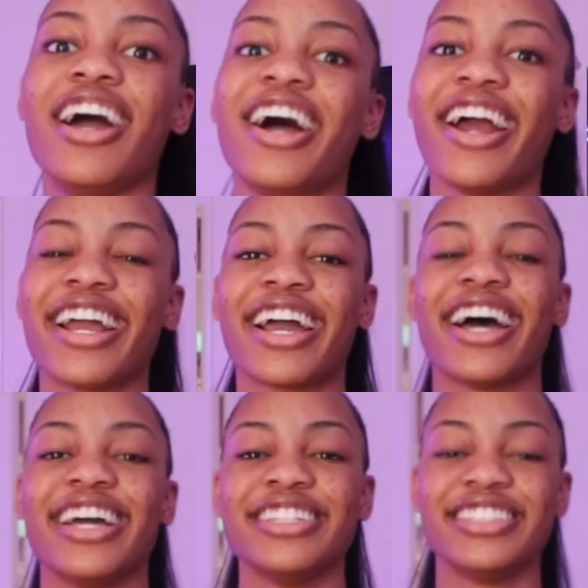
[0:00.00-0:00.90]
Alright,
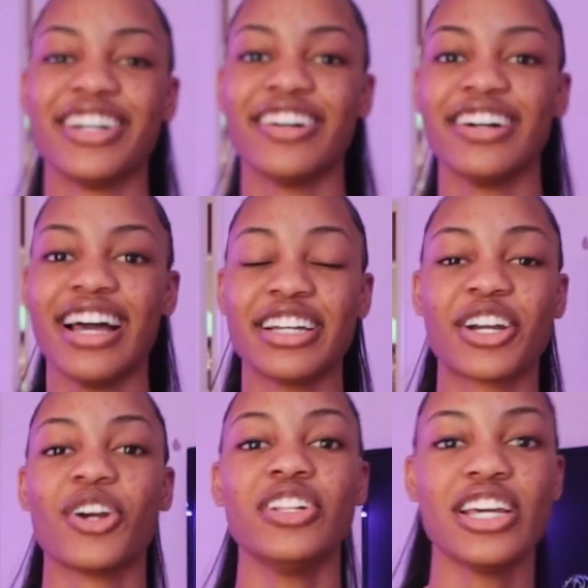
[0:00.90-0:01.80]
guys. So,
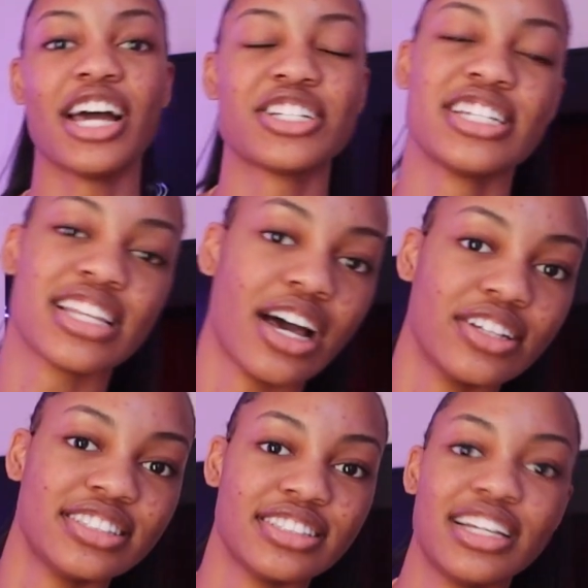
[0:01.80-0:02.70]
currently Ashton is out.